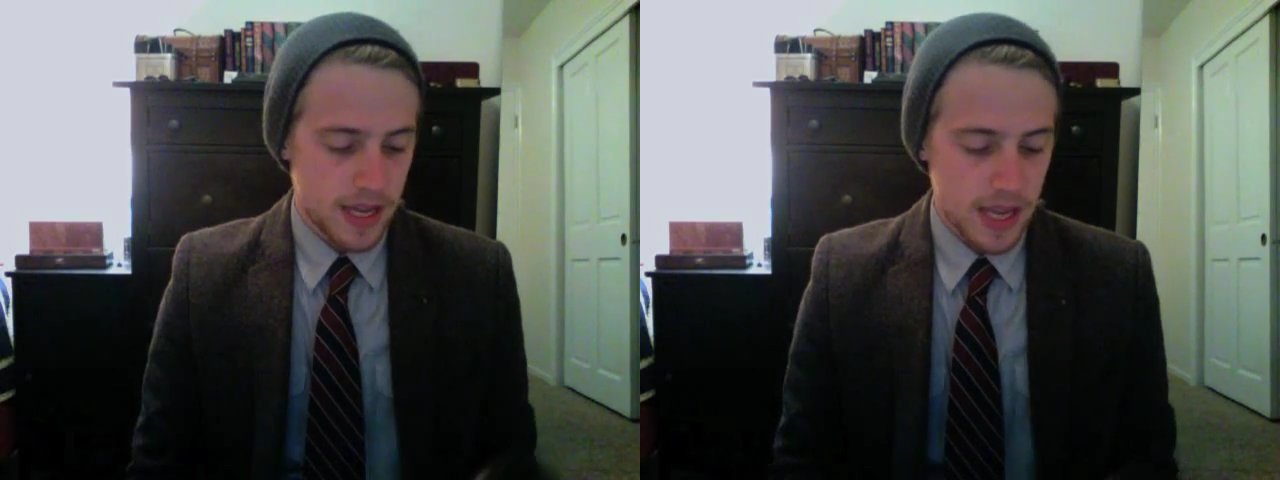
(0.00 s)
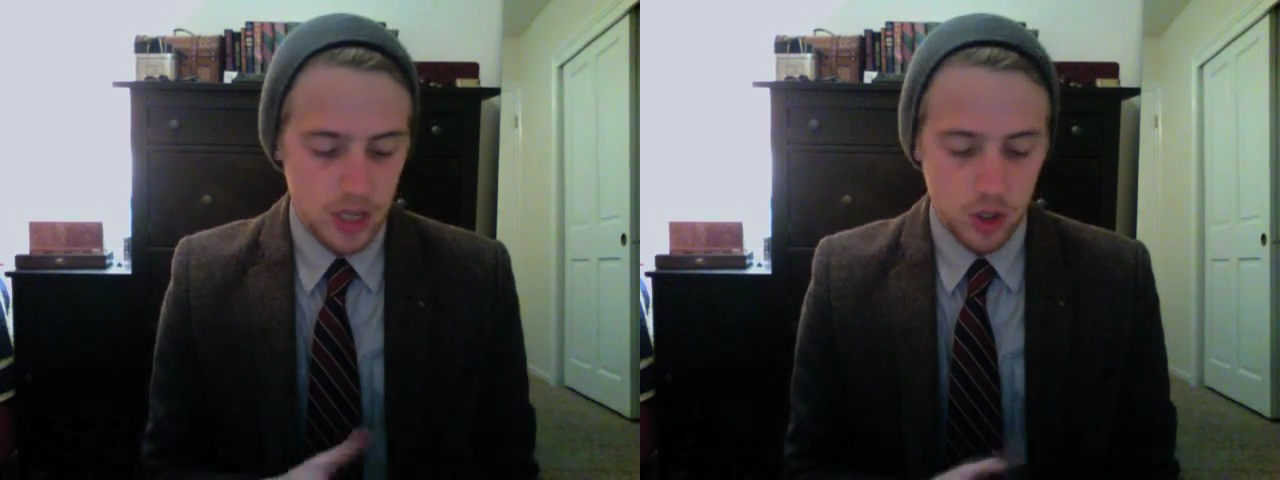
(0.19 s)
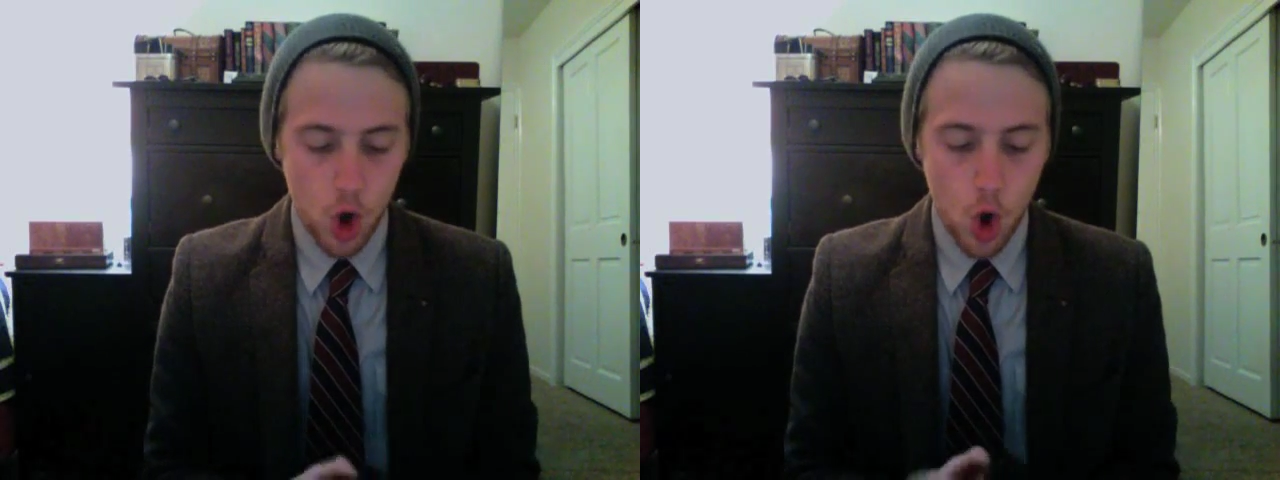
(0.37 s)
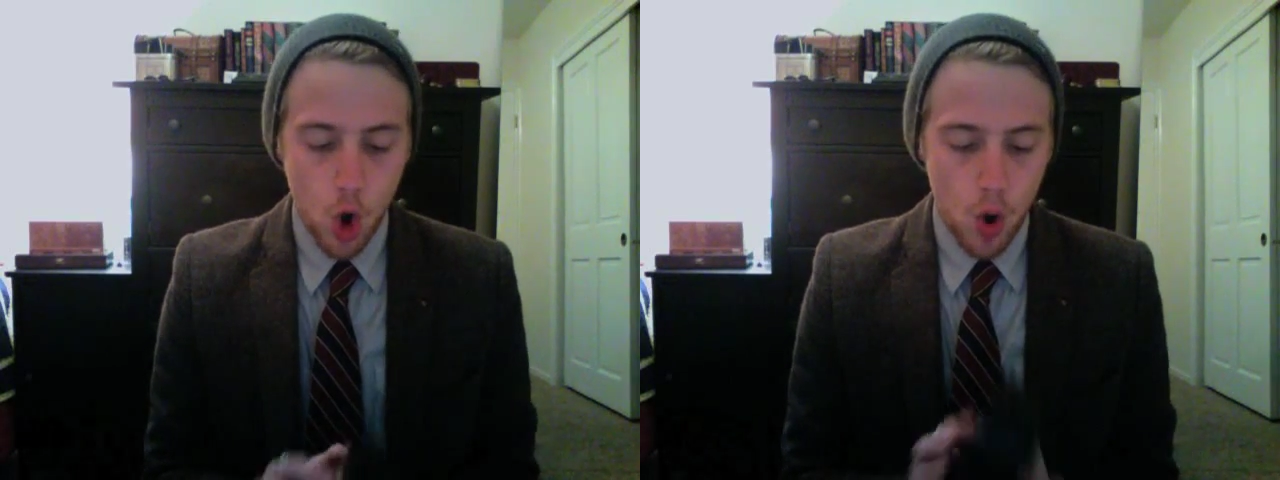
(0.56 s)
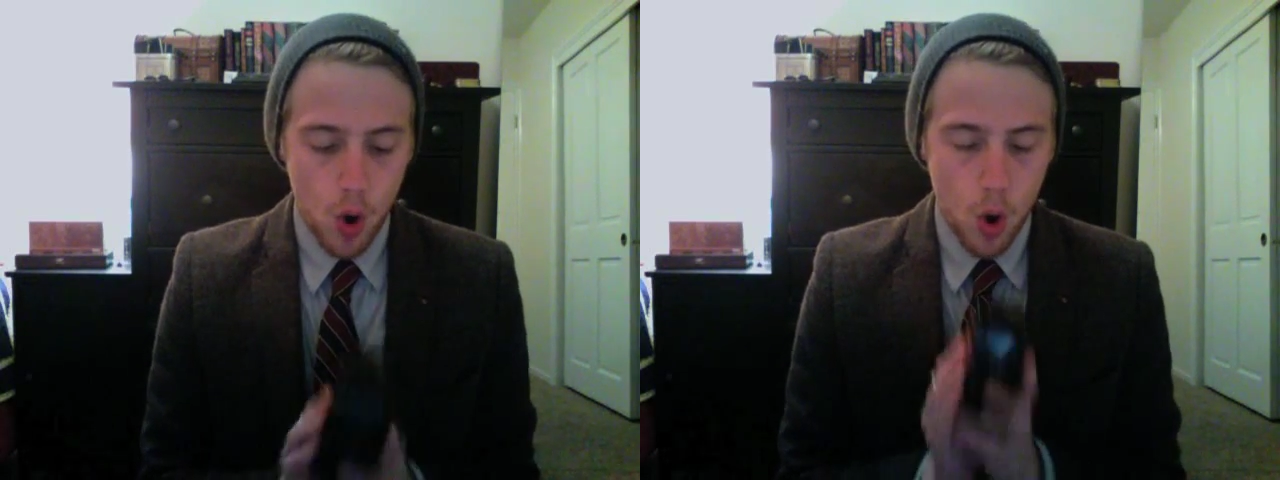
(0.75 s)
It's
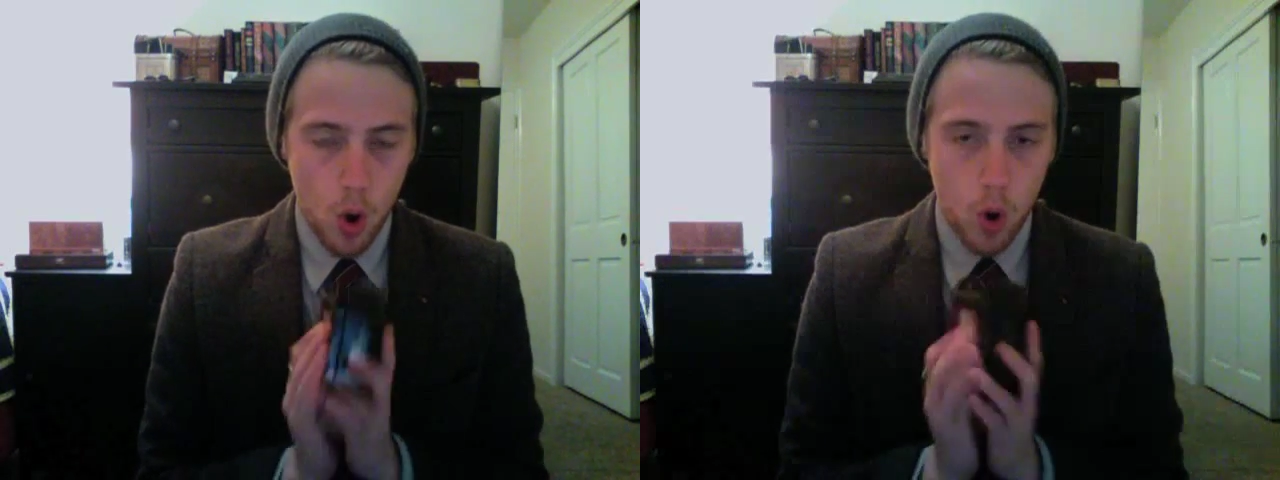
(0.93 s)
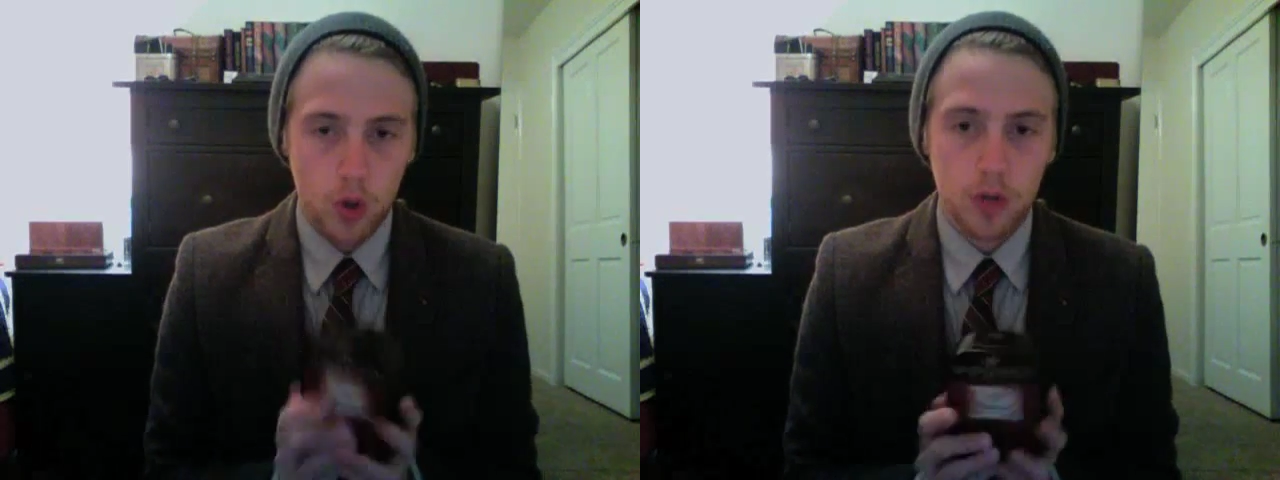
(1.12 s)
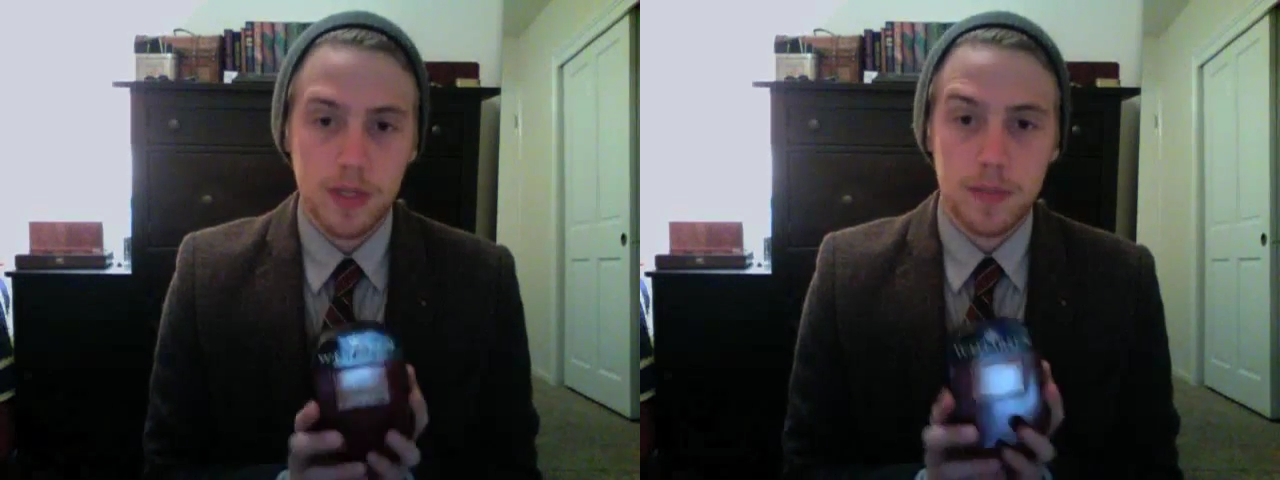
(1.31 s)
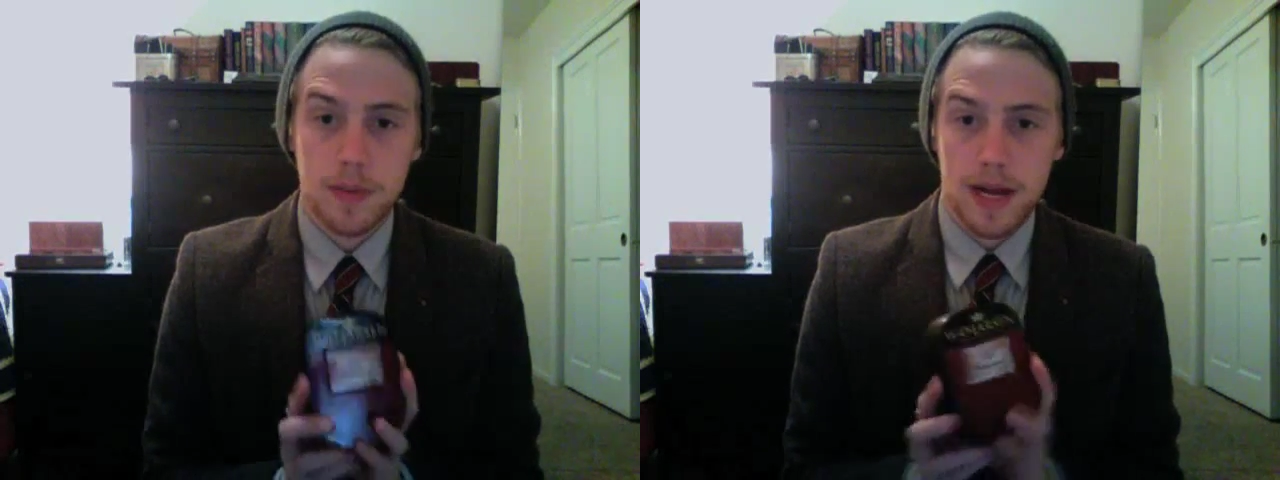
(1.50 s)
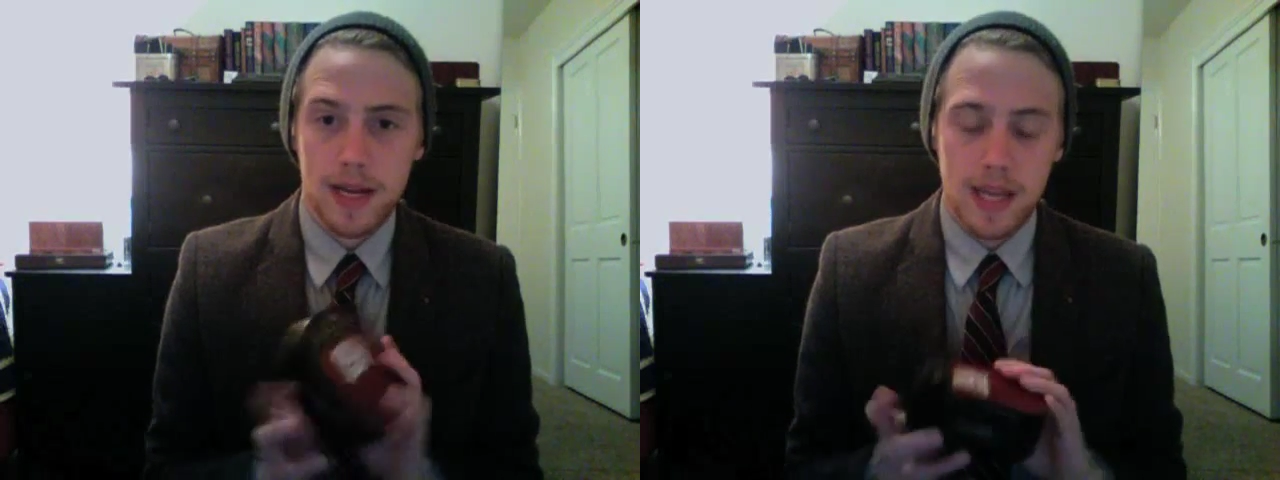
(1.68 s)
horribly
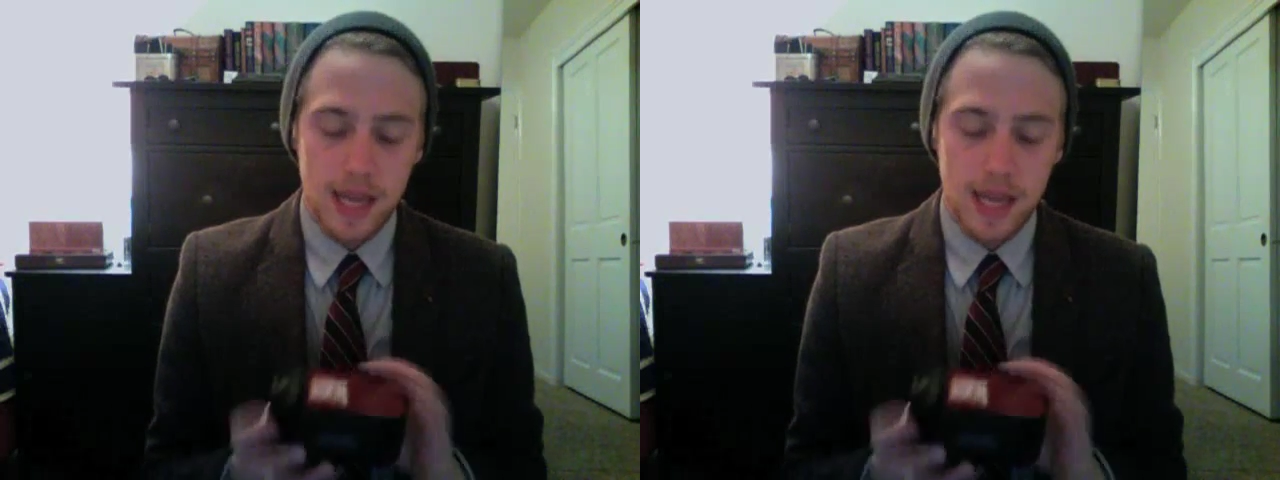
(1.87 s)
bitey.